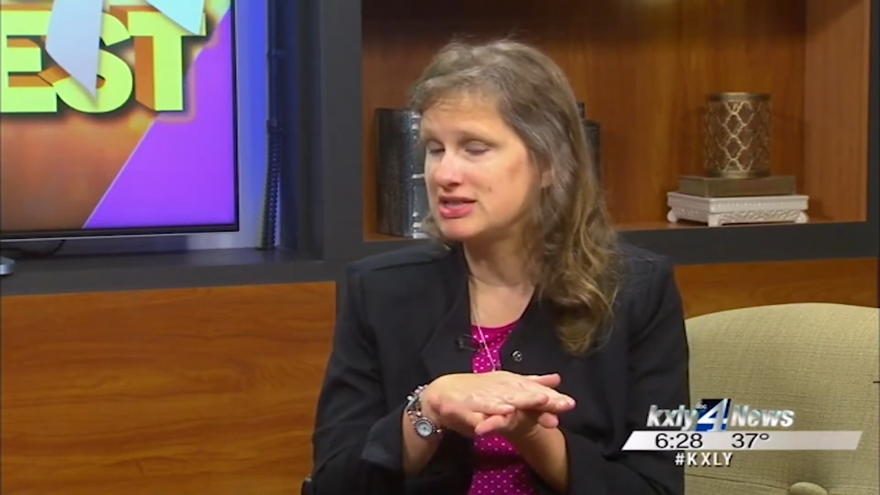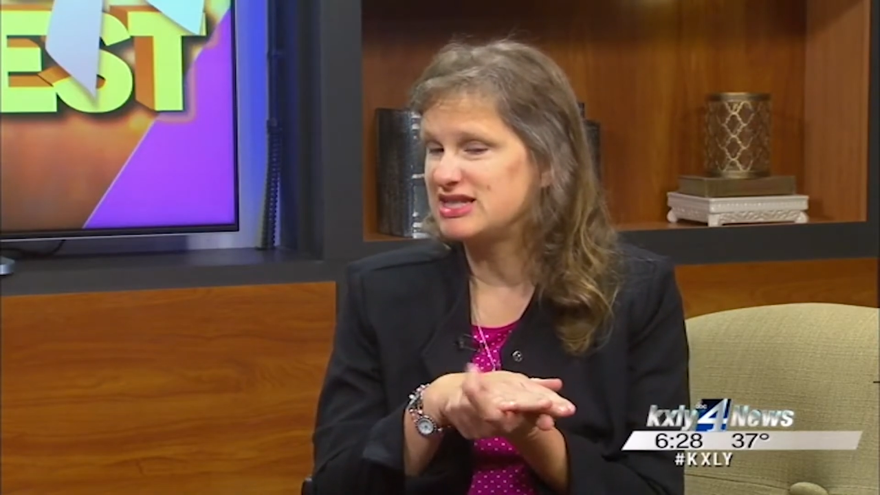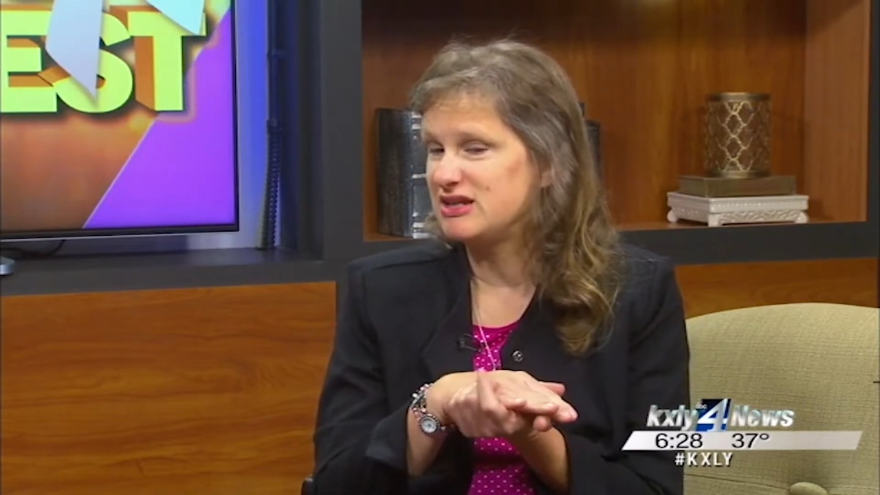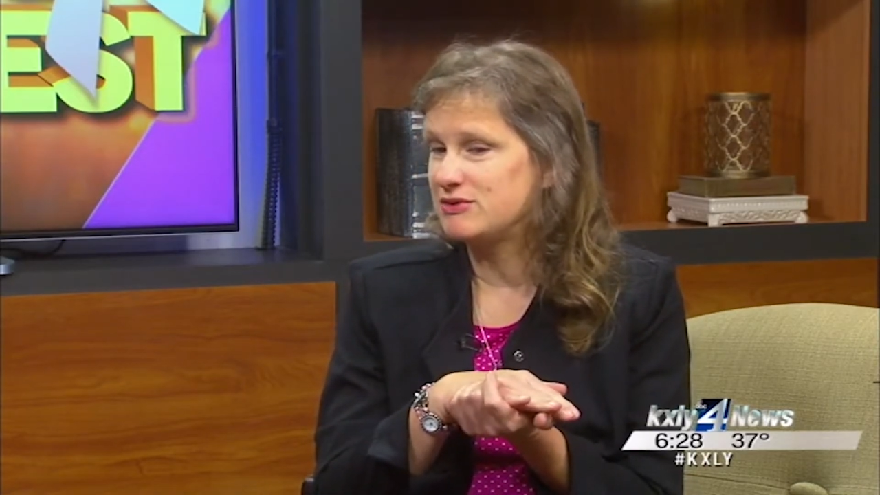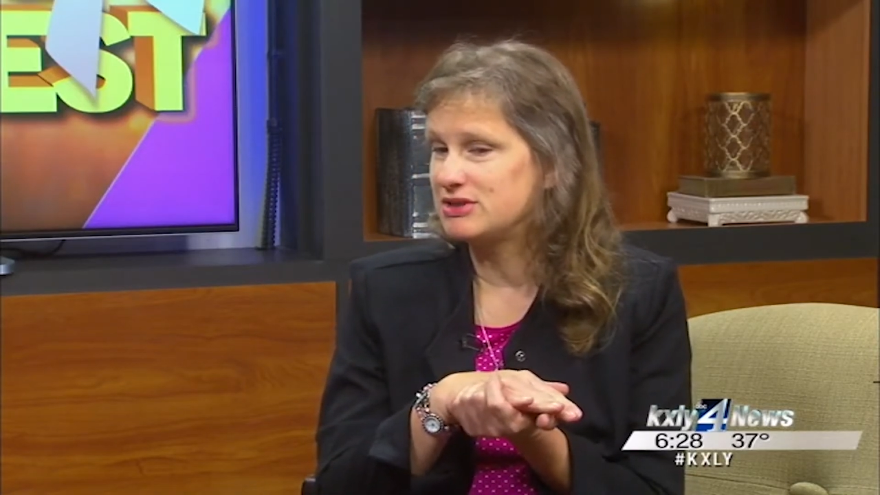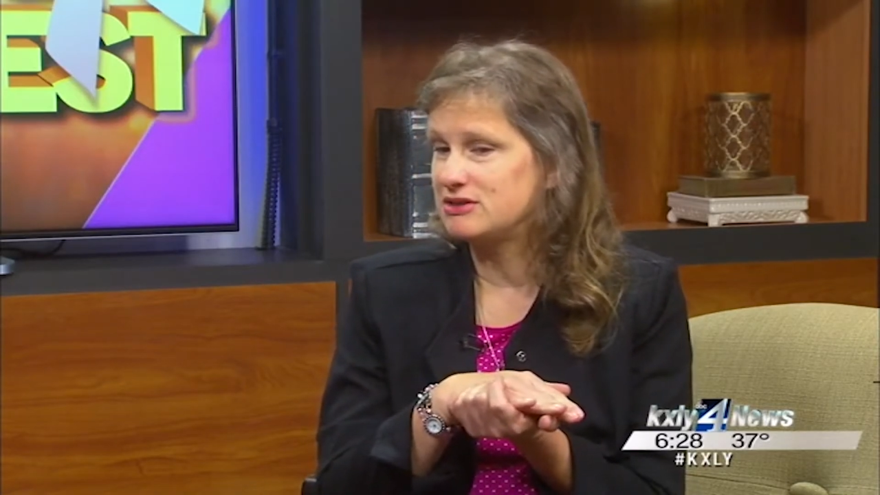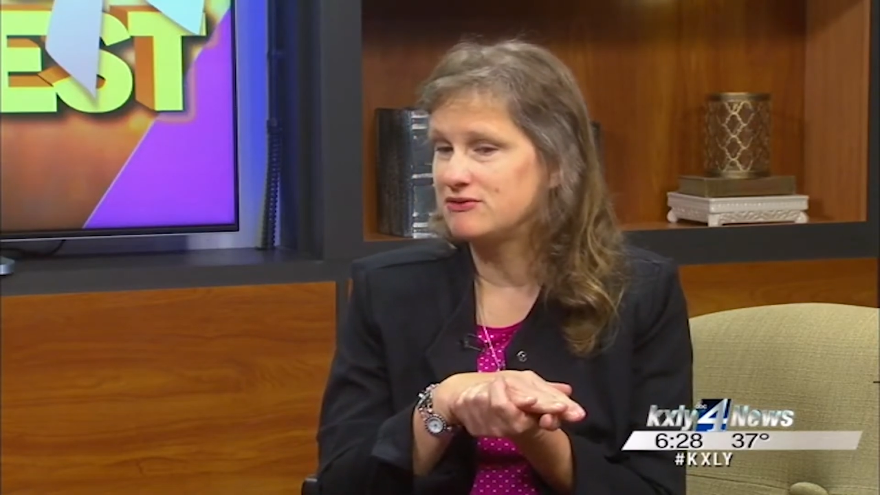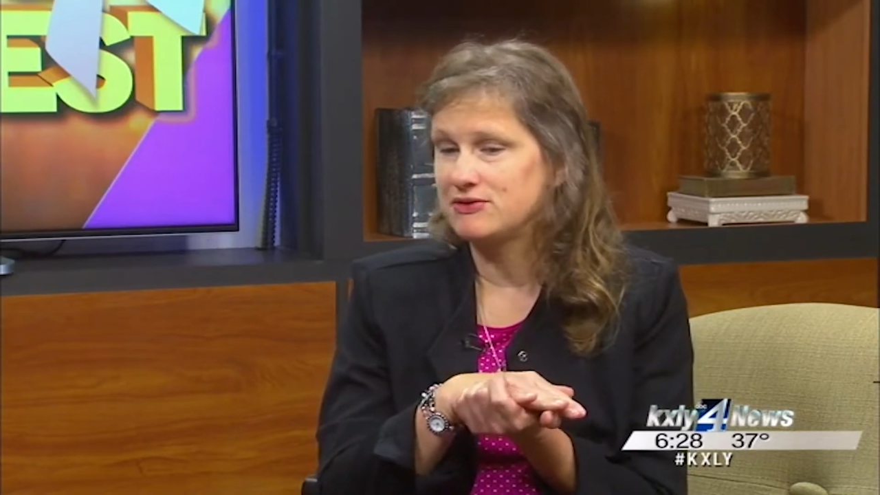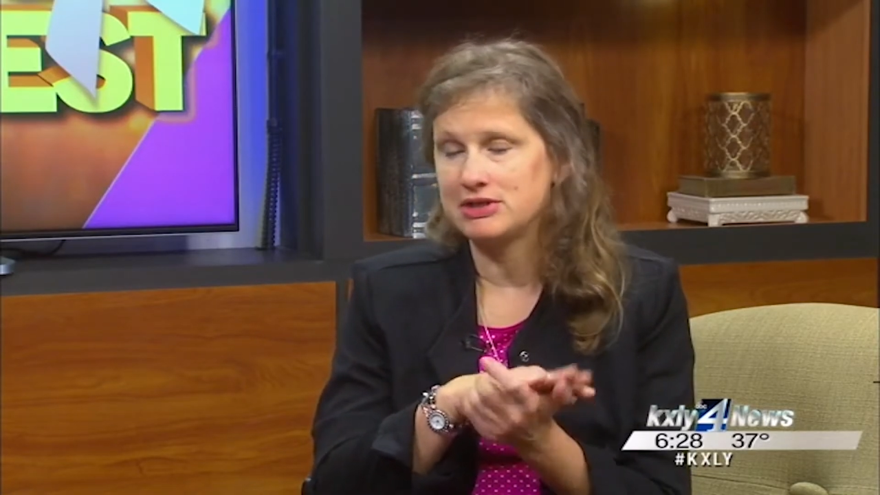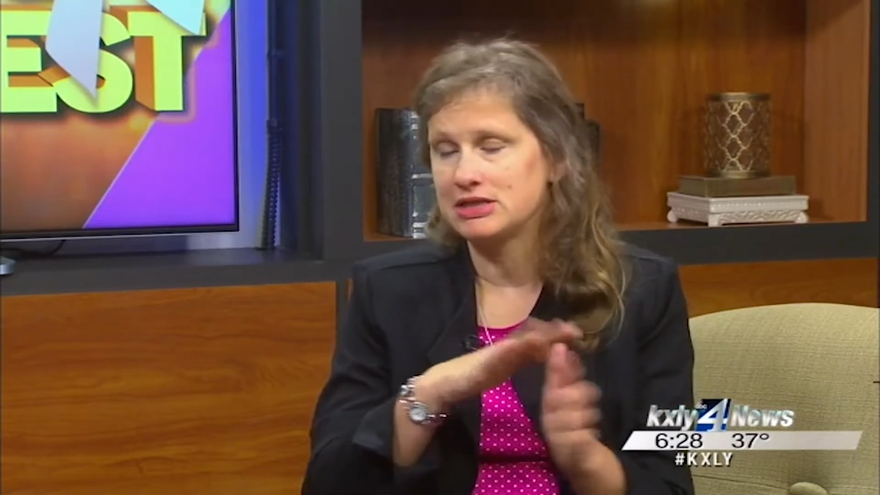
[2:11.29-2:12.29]
to see what's
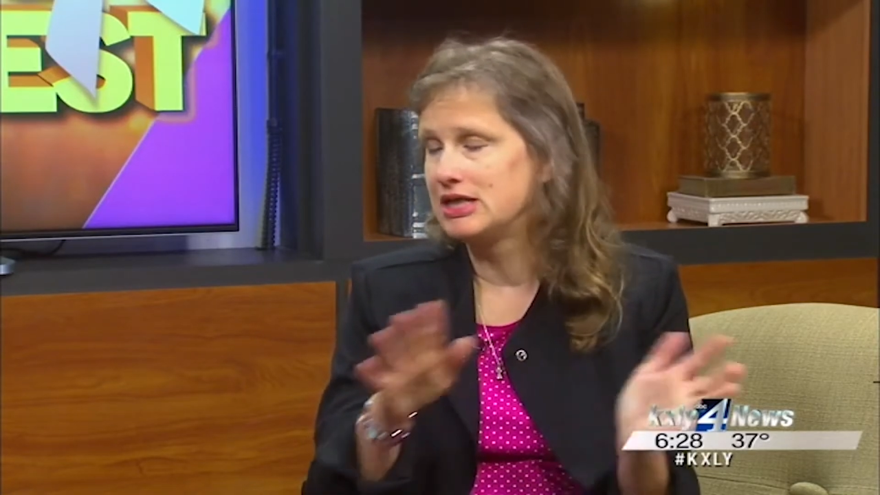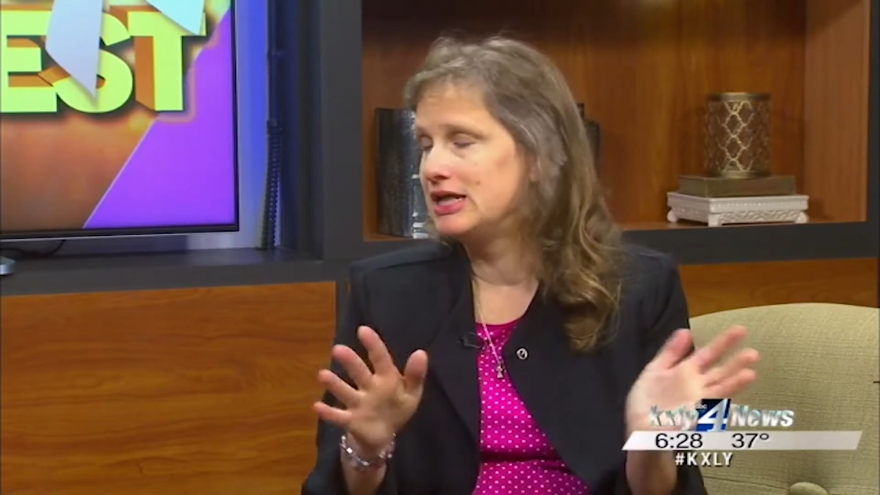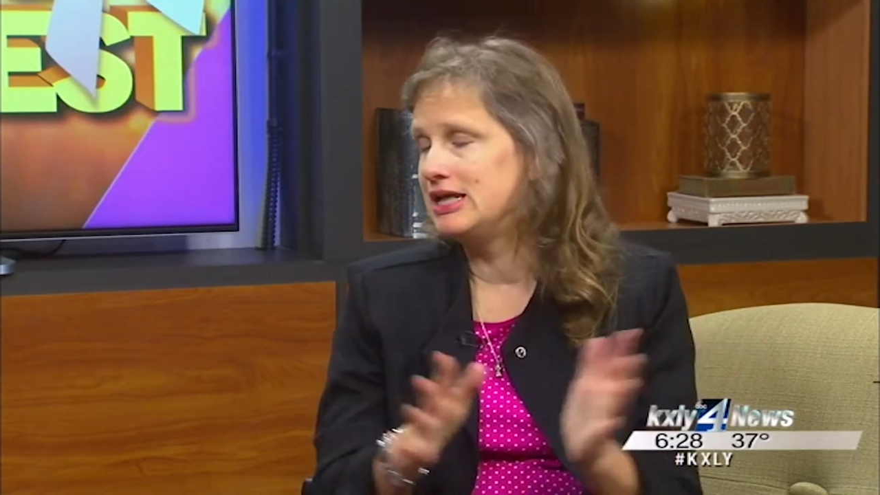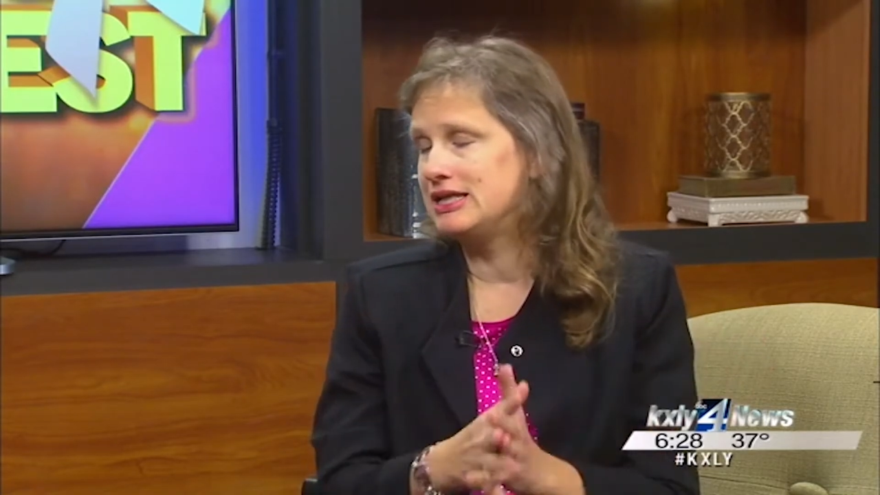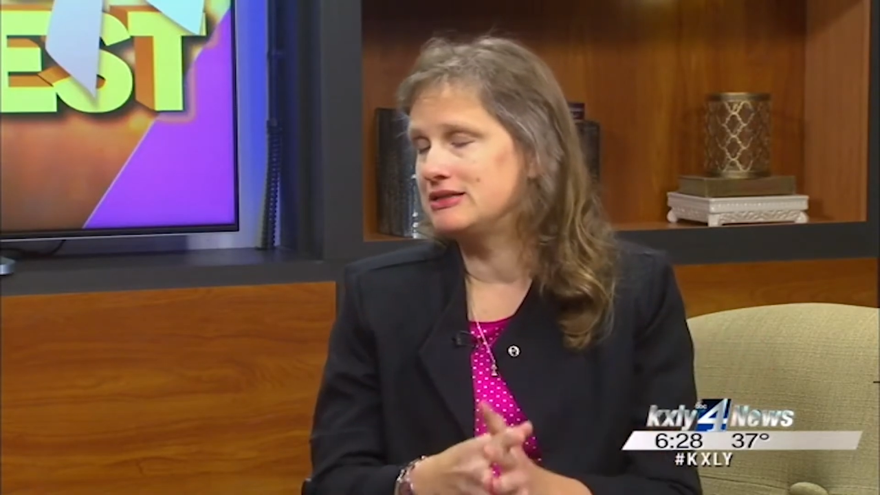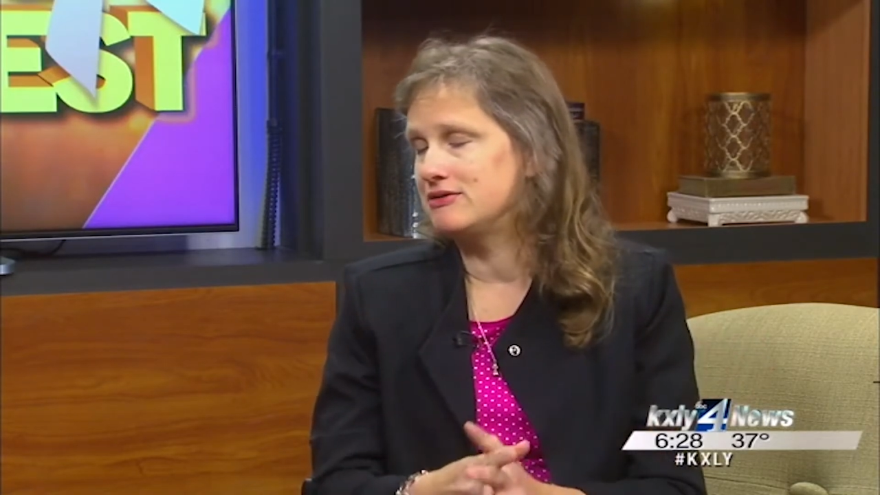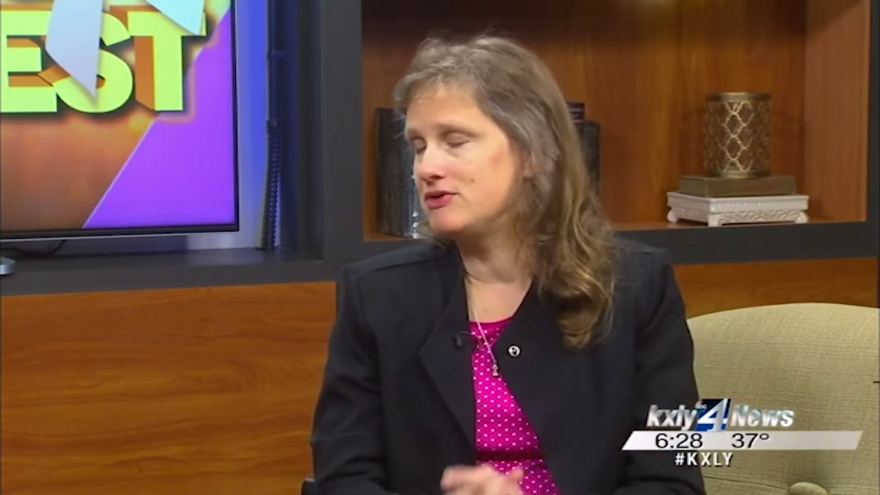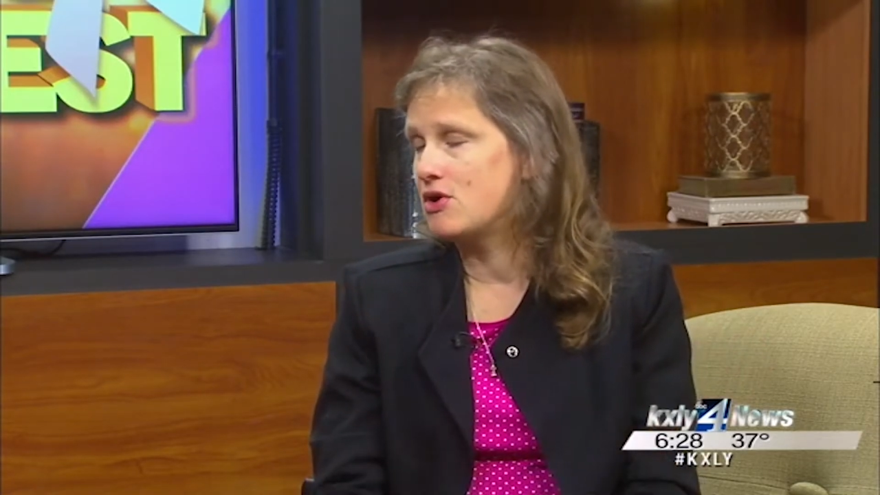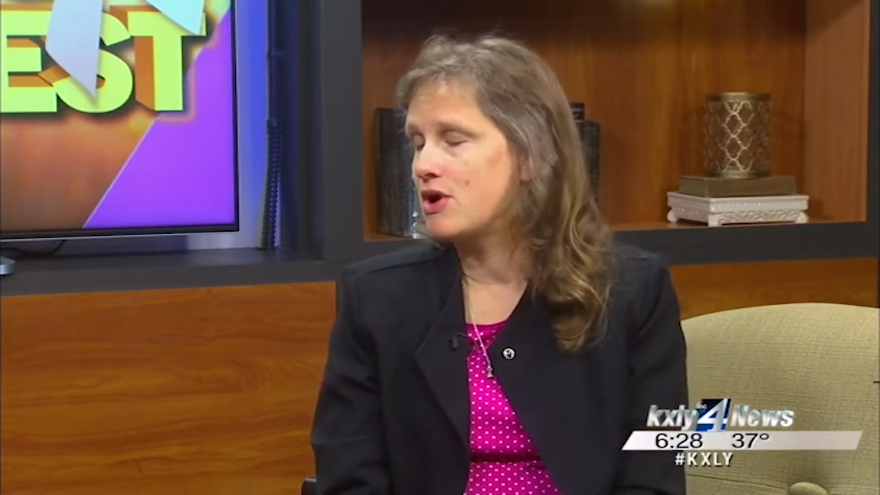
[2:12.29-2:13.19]
different is of okay.